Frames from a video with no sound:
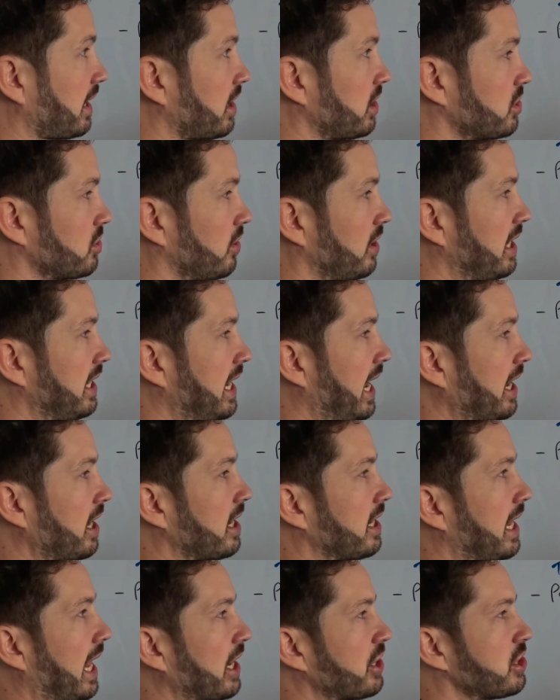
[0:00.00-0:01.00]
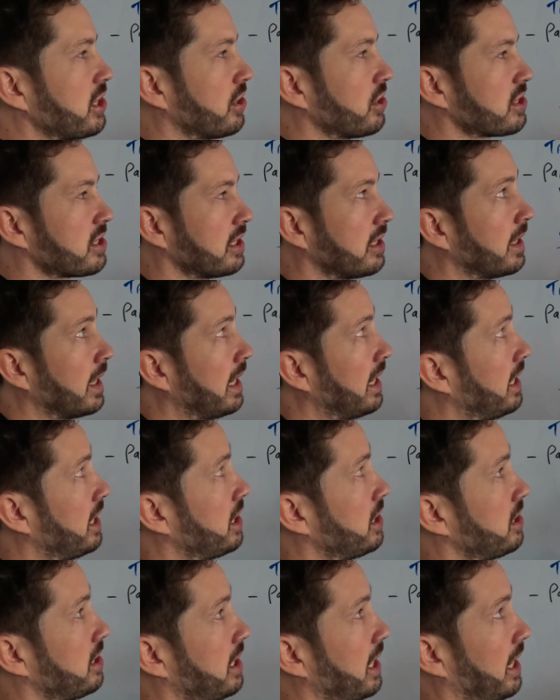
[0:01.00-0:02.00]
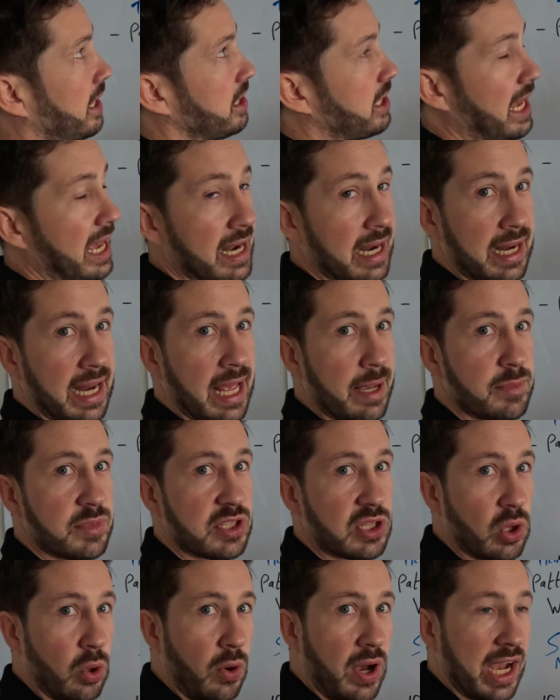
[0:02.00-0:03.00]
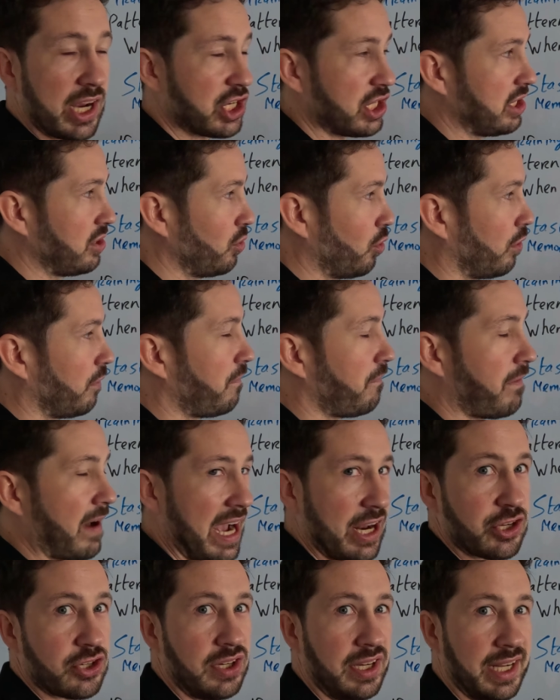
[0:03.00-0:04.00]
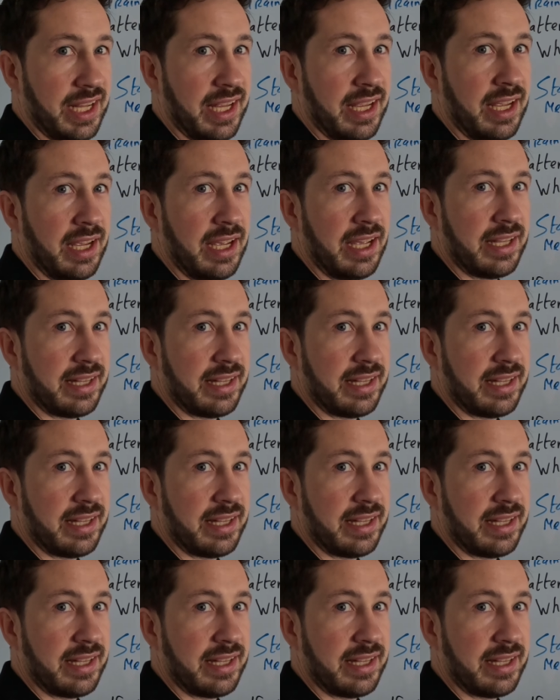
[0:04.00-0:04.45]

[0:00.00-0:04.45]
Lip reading: So it actually doesn't, the LLMs don't actually know factually